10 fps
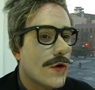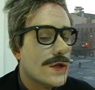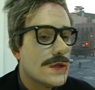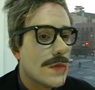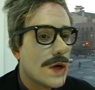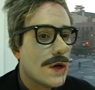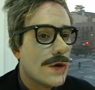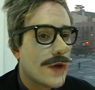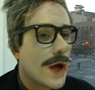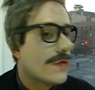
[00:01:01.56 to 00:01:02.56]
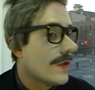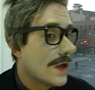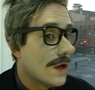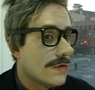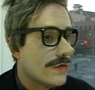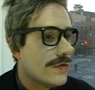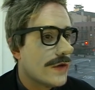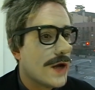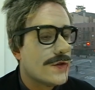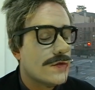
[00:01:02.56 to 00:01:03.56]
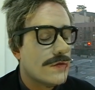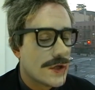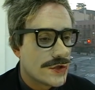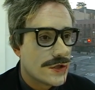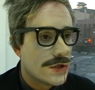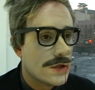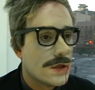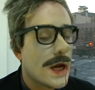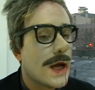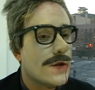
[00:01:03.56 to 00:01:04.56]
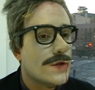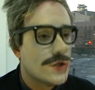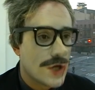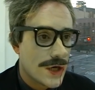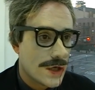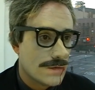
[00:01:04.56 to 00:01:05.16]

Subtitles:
demand out of the Gulf, out of Russia and China.